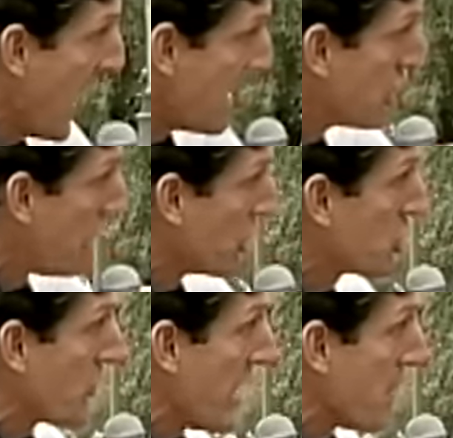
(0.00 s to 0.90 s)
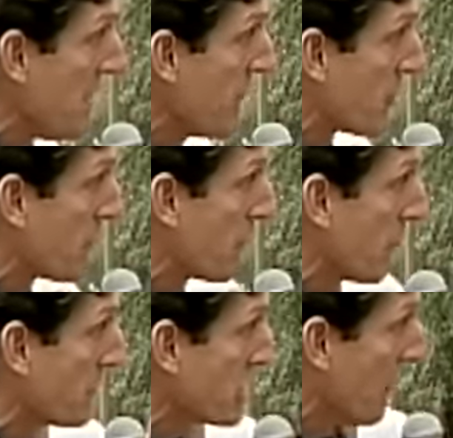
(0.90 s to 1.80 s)
And God created me for the
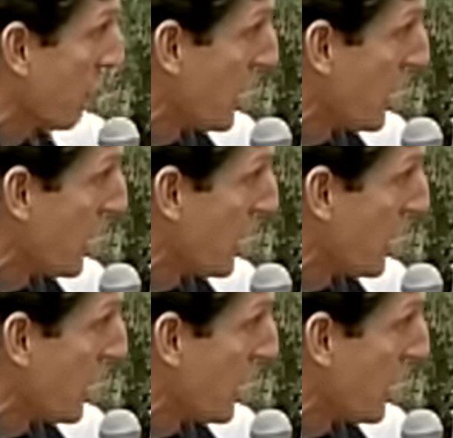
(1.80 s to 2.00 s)
purpose of